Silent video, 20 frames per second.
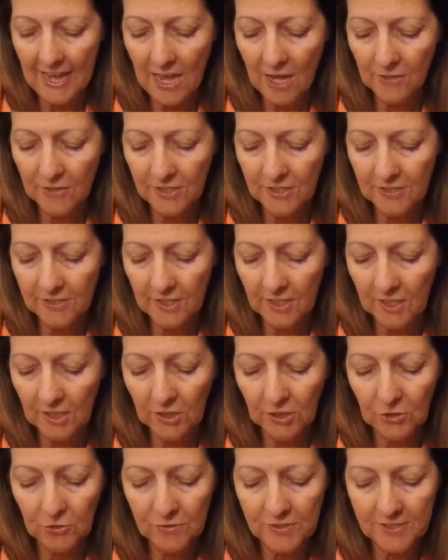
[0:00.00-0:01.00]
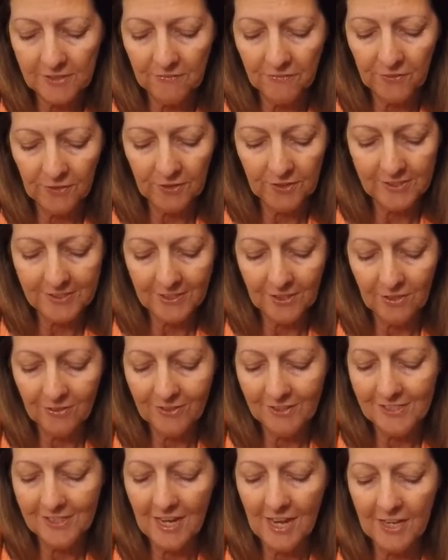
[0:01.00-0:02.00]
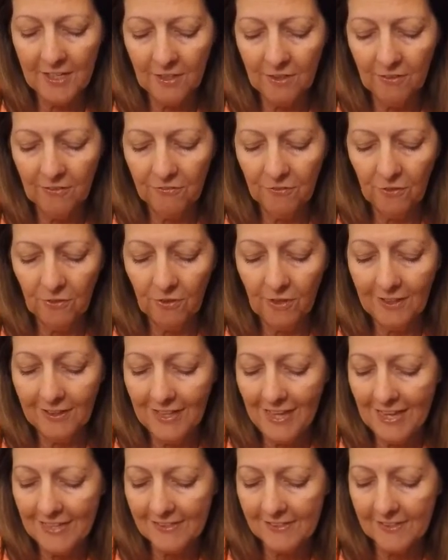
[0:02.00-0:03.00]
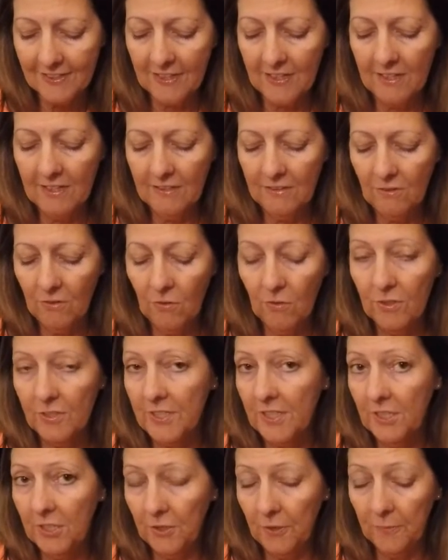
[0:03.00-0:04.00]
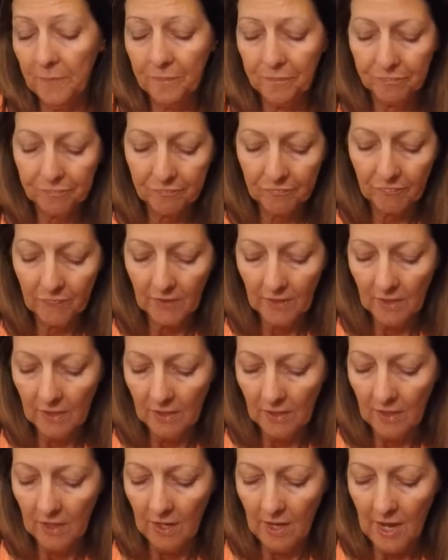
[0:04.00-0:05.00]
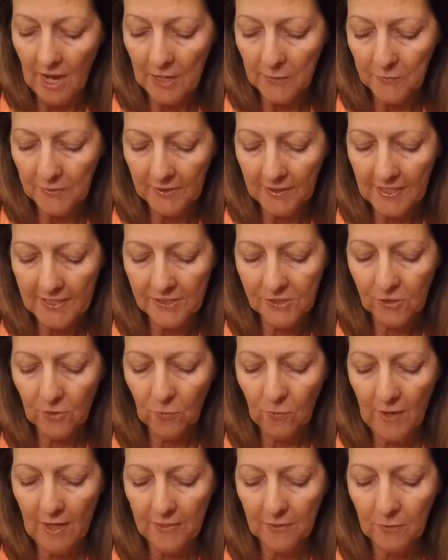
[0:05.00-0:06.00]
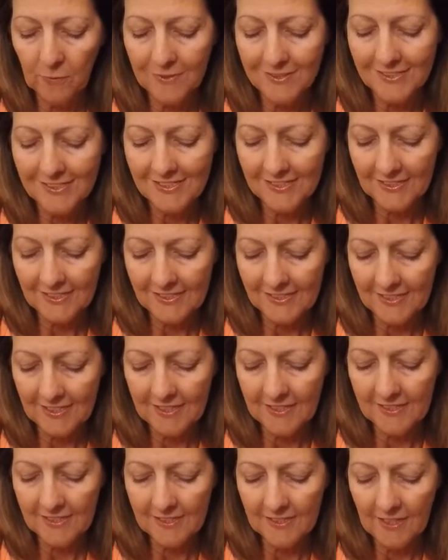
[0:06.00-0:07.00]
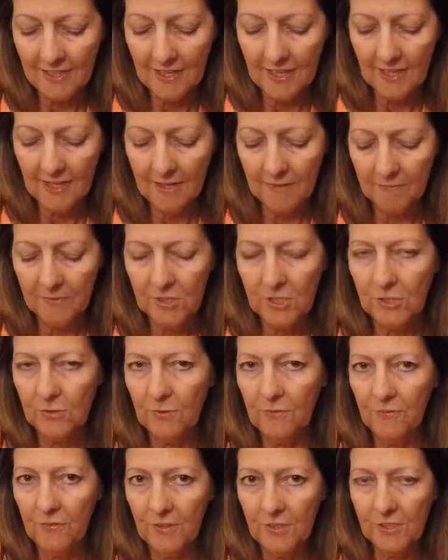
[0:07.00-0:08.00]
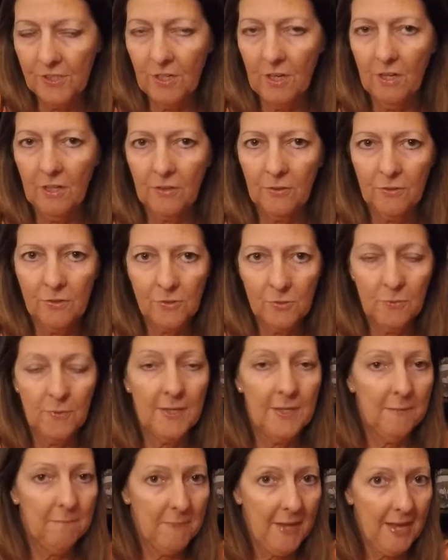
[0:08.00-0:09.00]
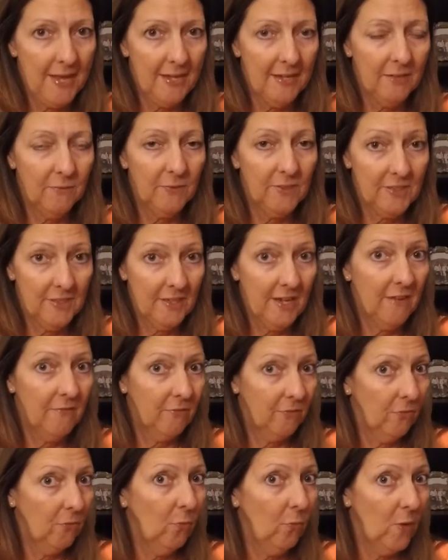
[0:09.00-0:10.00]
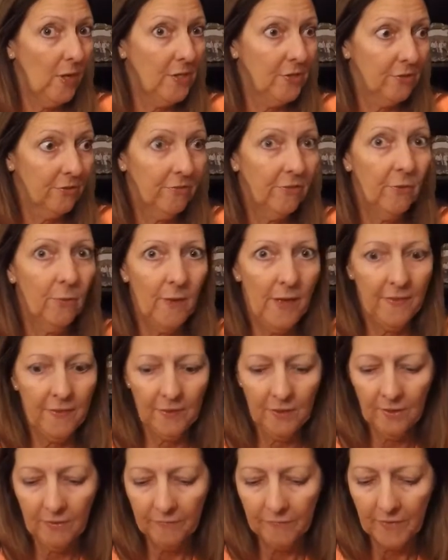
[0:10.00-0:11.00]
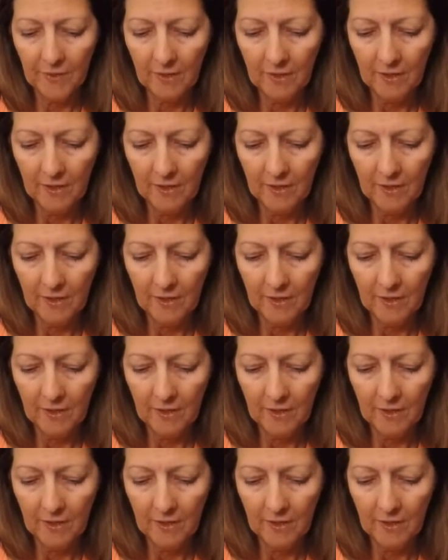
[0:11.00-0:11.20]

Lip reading: "How did you differ dinner attire for Alaska, or did you? I realize your weather was decent." She's referring to our cruise. We went in May, and we did have wonderful weather.